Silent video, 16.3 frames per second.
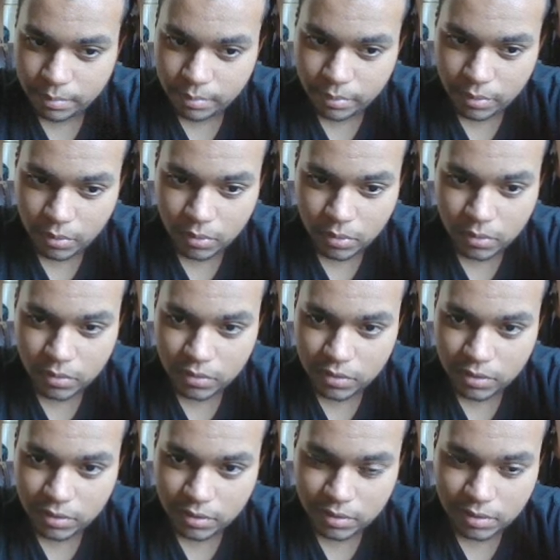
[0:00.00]
pause
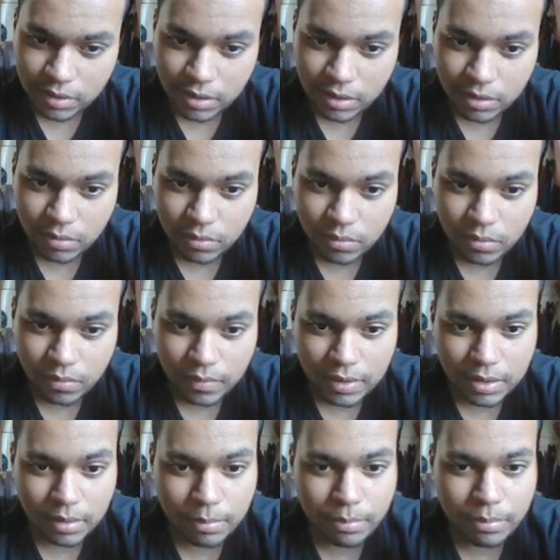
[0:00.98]
it. No, I don't know if
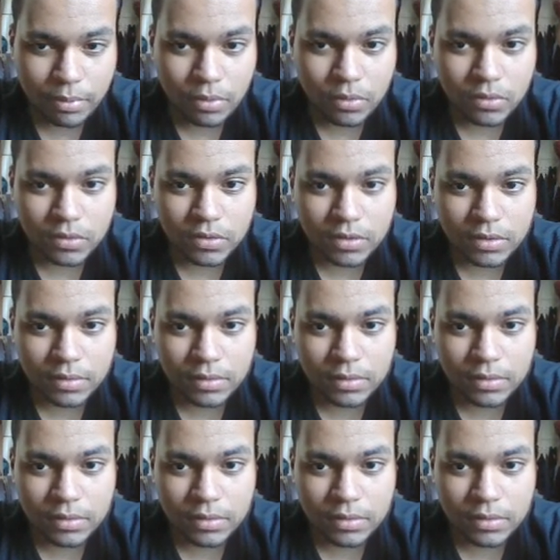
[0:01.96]
I can pause it.